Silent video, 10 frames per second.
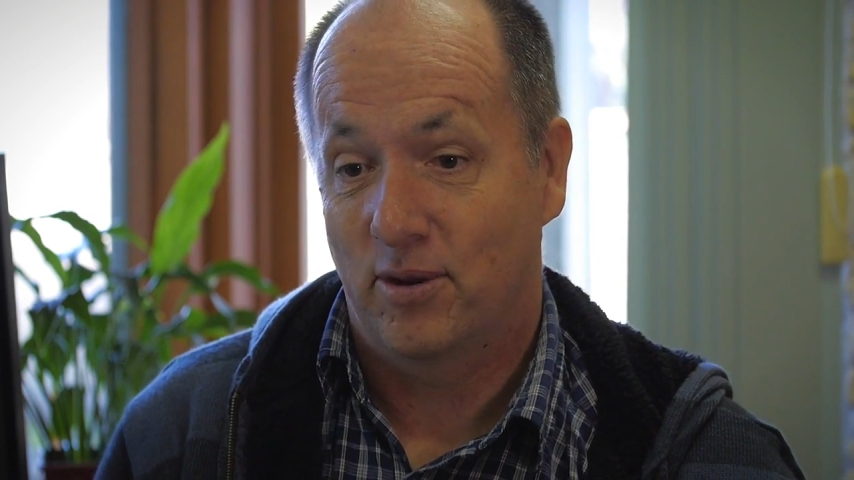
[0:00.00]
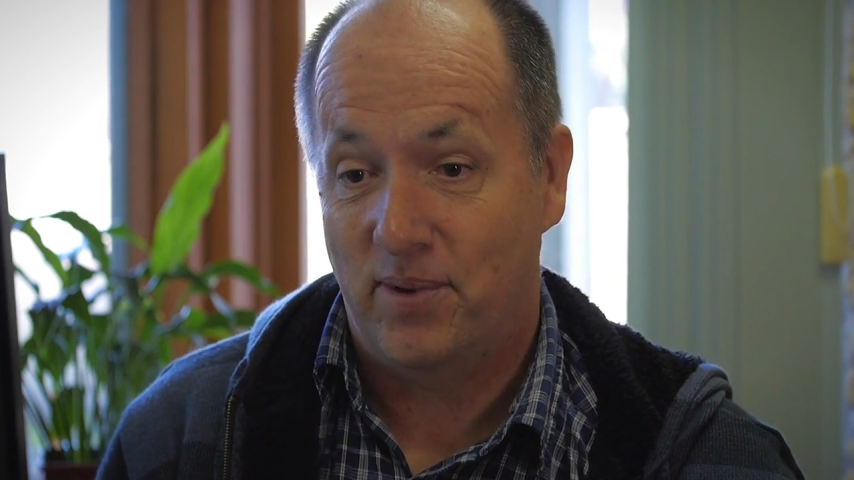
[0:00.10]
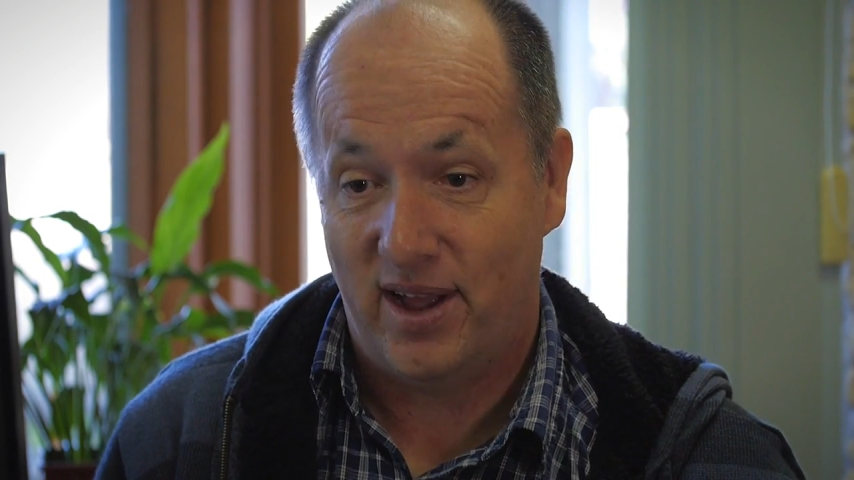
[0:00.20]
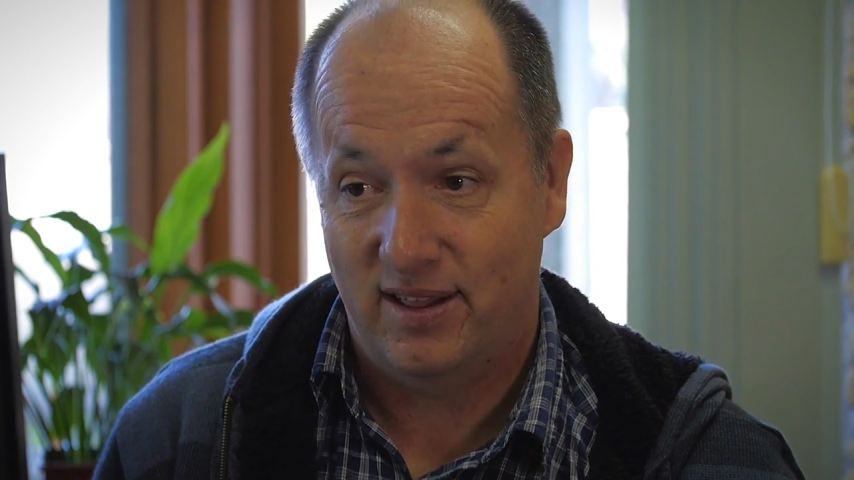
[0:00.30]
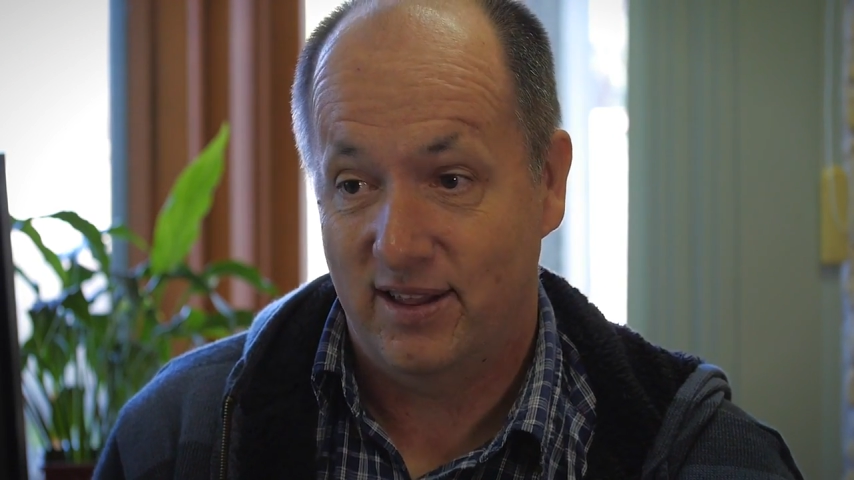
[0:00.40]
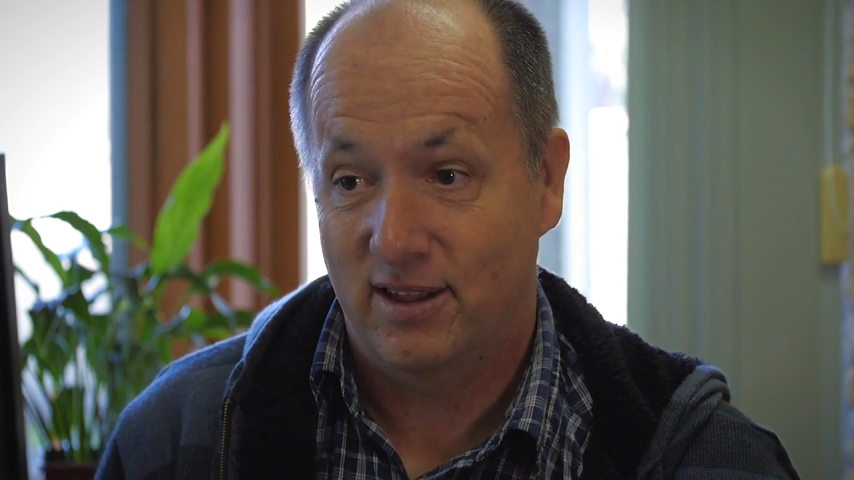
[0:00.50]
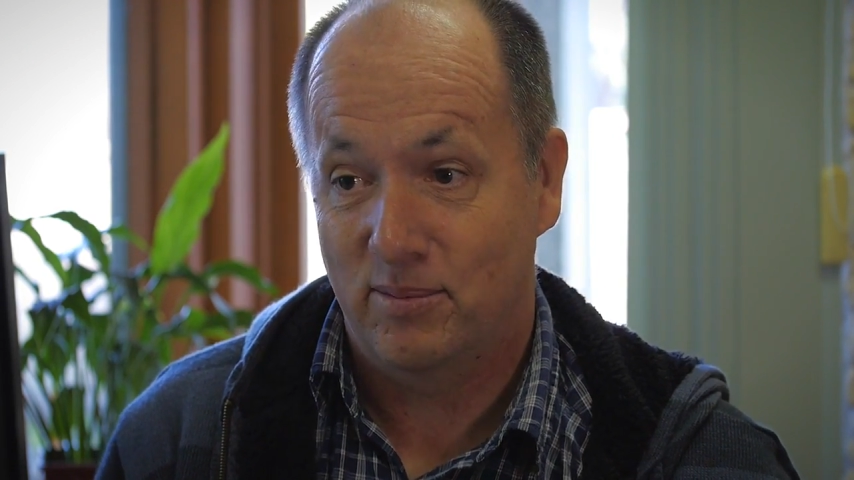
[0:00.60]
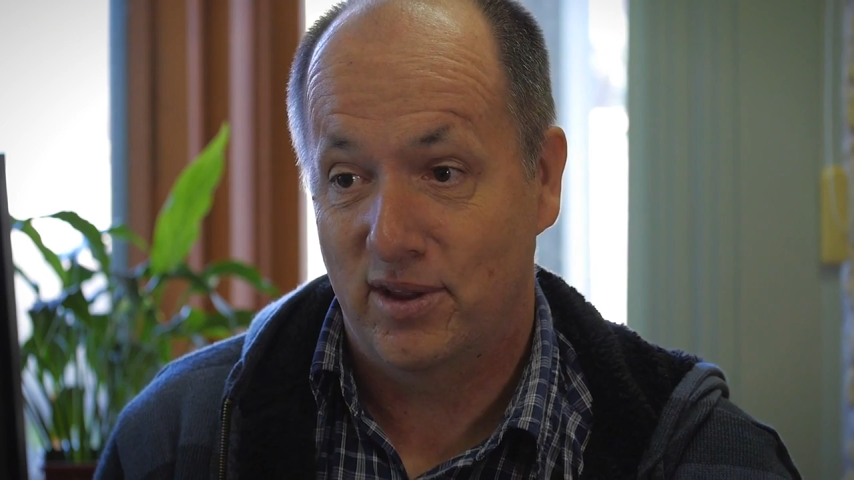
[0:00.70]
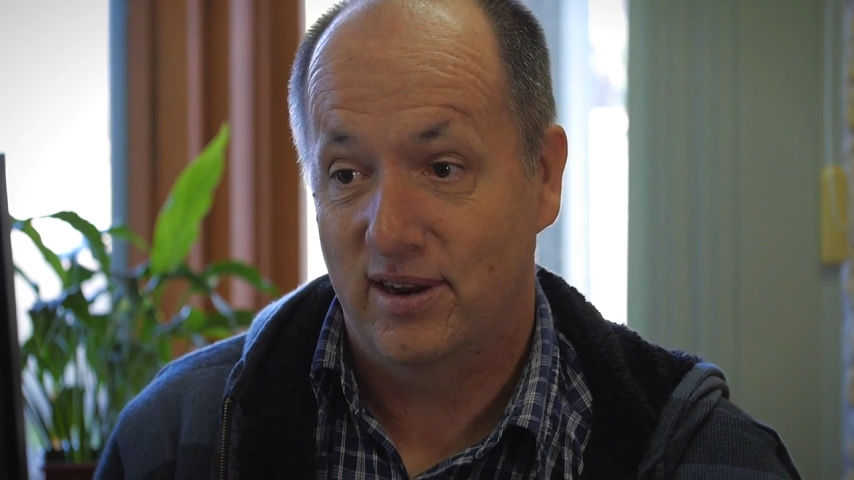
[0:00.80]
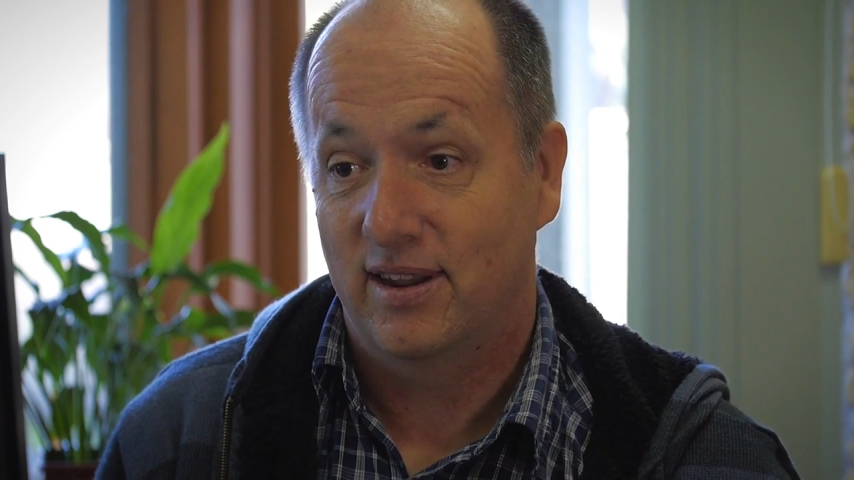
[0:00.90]
not part of their
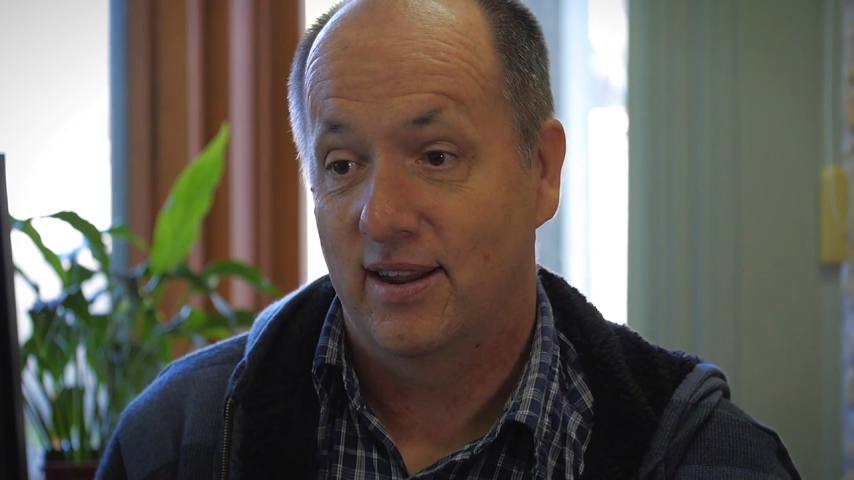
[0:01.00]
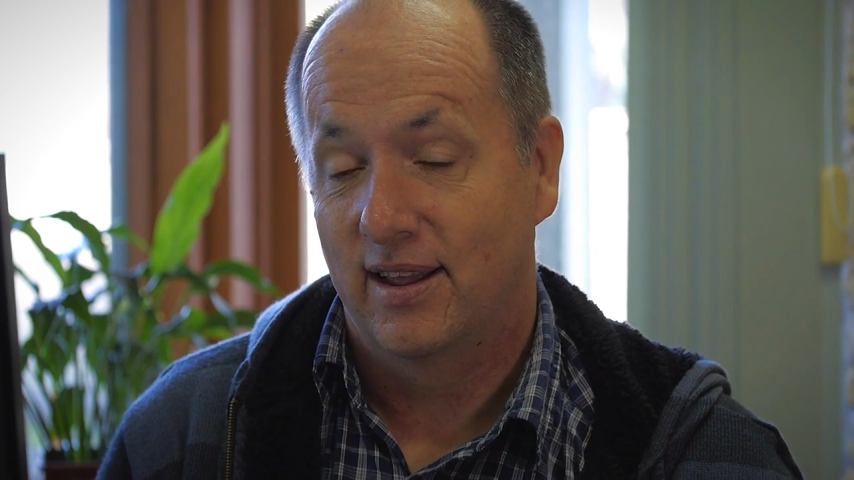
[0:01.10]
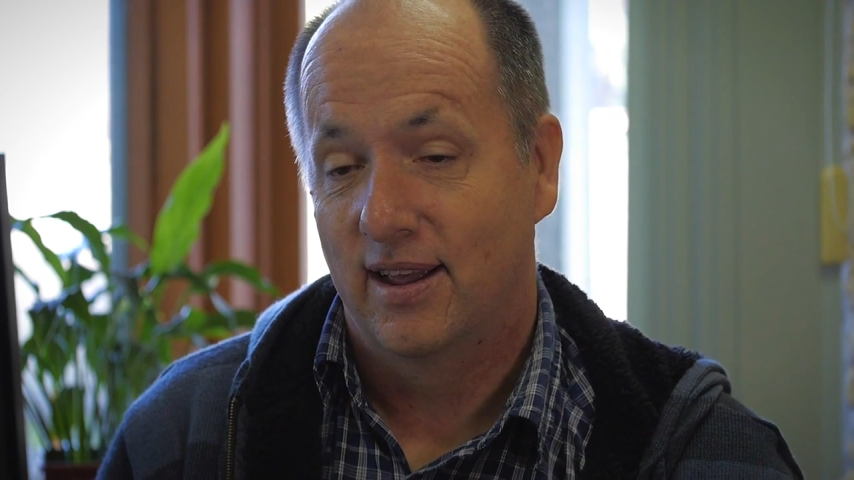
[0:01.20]
community.